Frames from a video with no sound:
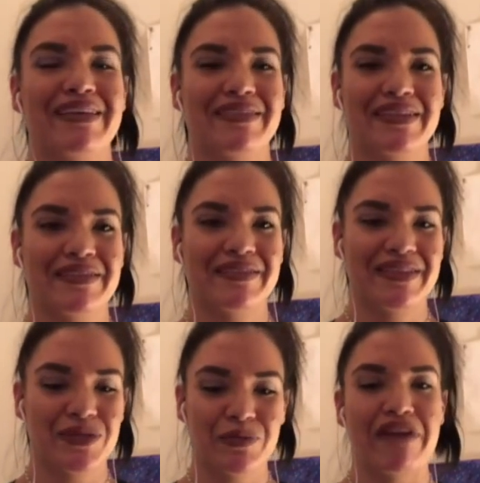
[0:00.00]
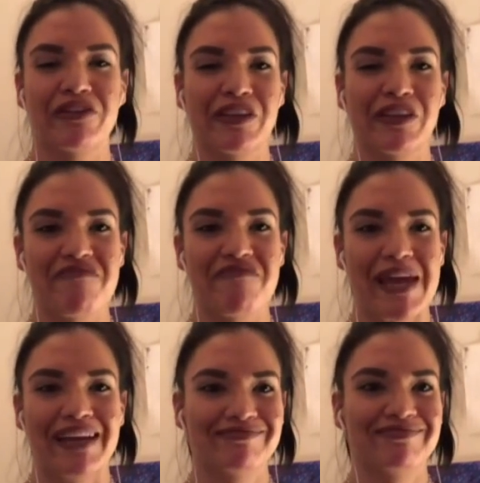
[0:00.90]
this will never leave
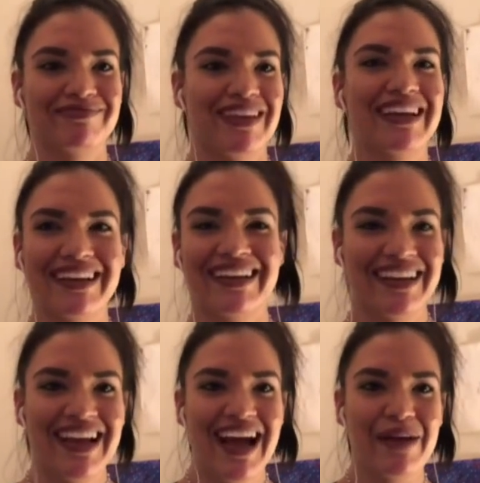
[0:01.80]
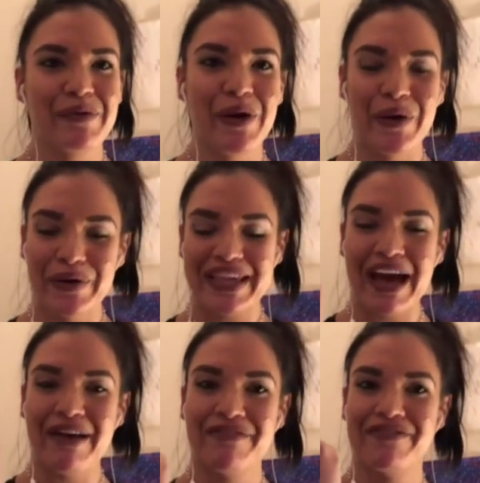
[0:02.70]
me. I will always
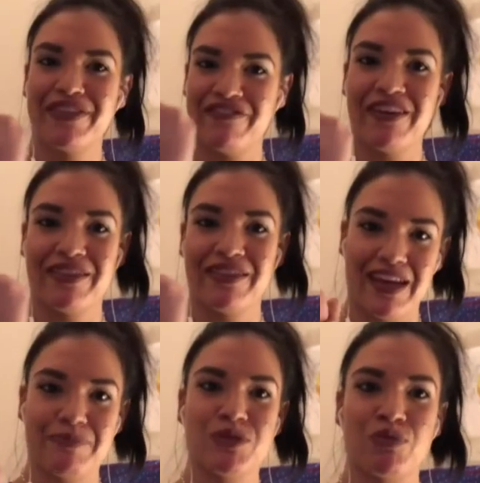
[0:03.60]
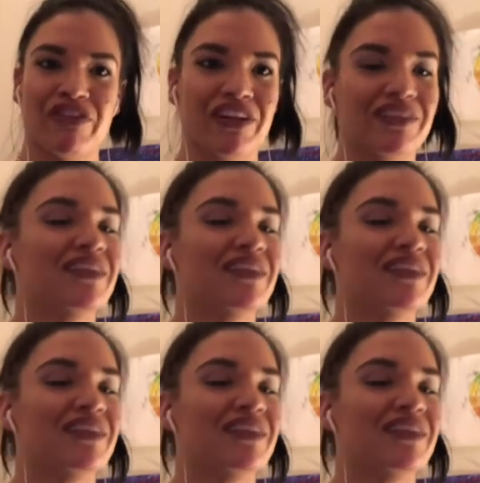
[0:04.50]
have the hip swivel.